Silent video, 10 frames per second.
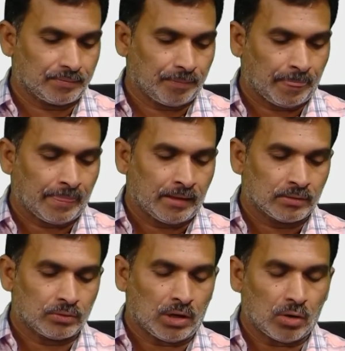So
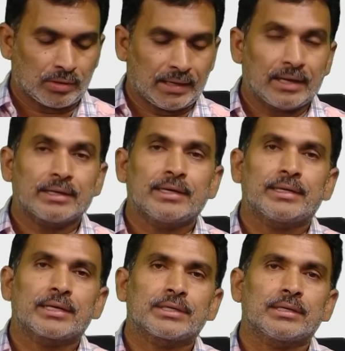outlier
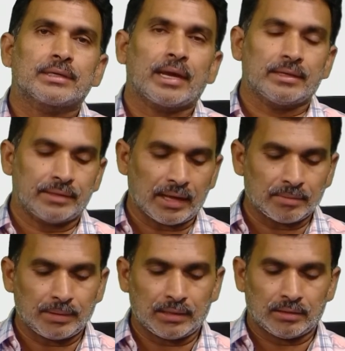detection can then
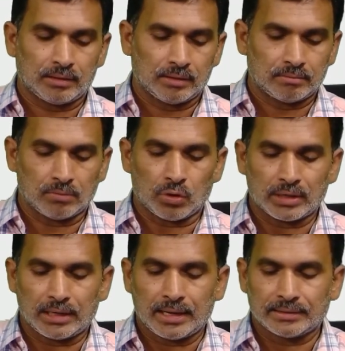be modeled
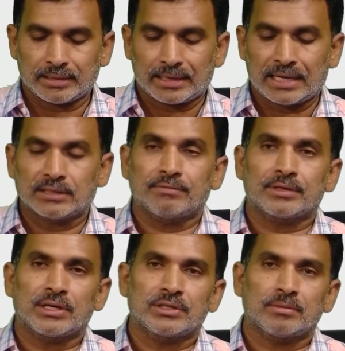as a
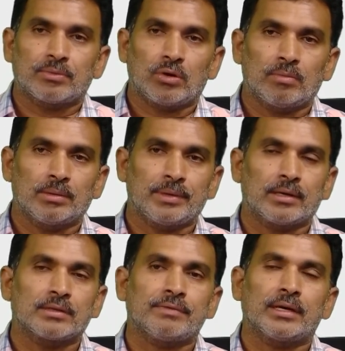classification problem, because we
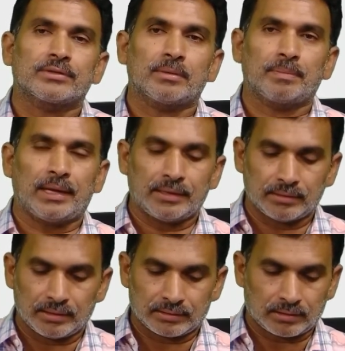are supplying this
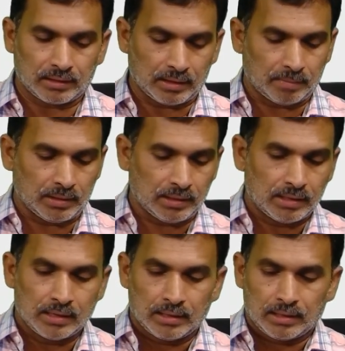label,
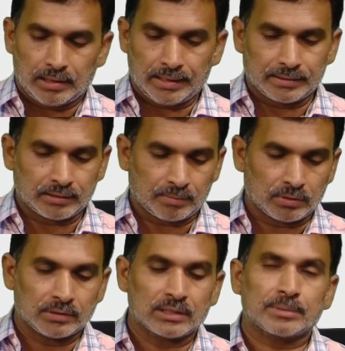like suppose the
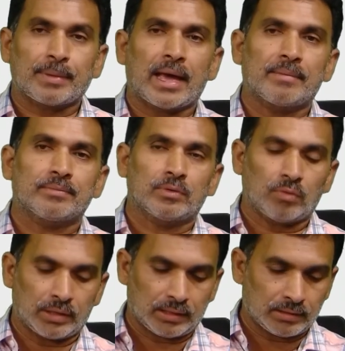spam, what are
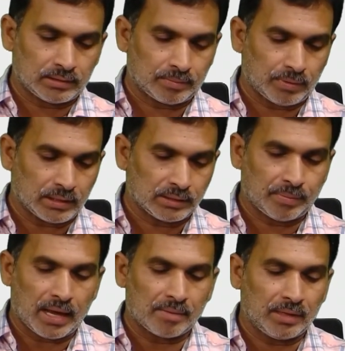the spam
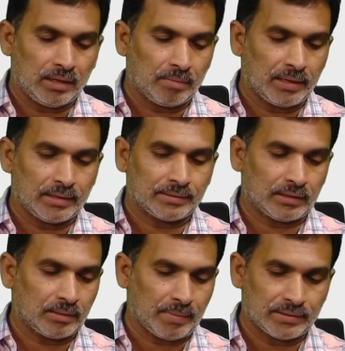emails or the
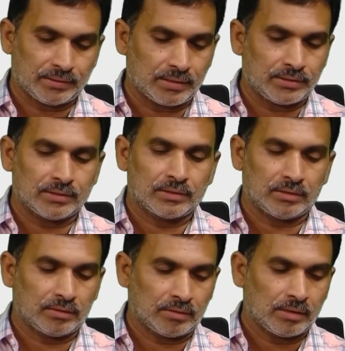messages or the
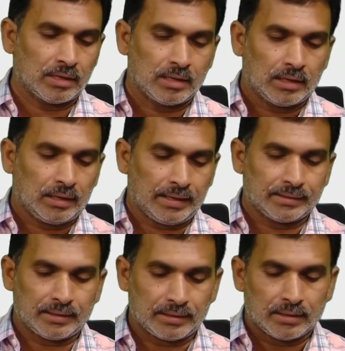like that.
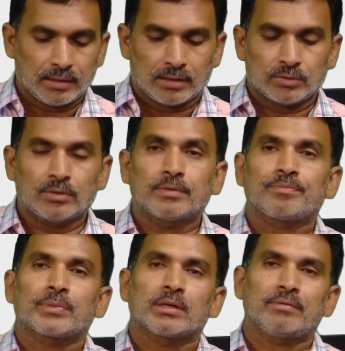So
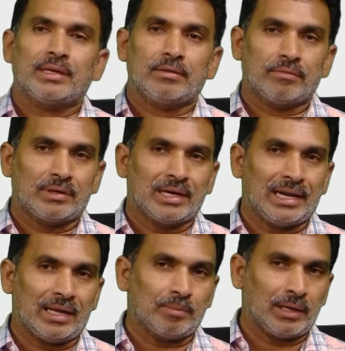we would
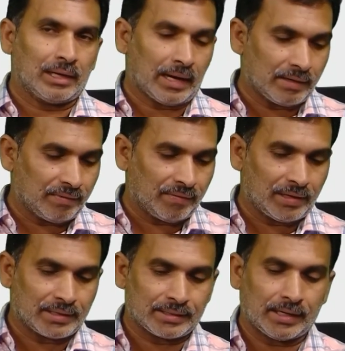label and we will
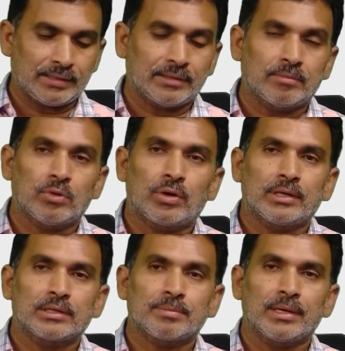train the models
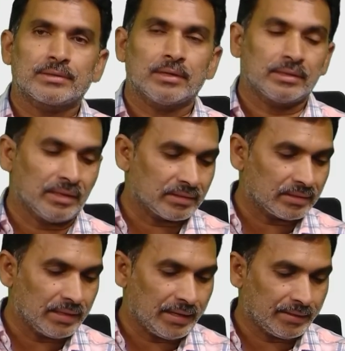based on this
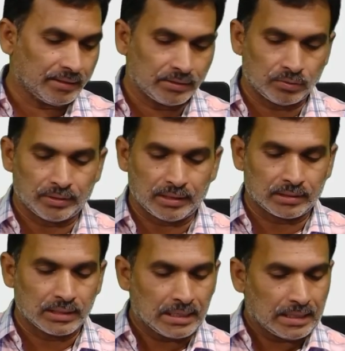data, so that
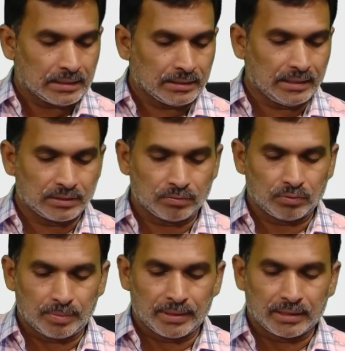these would be
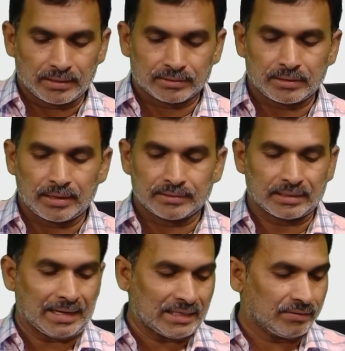considered as a
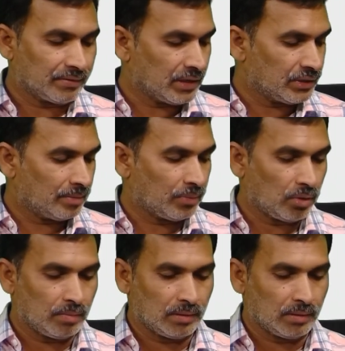classification problems.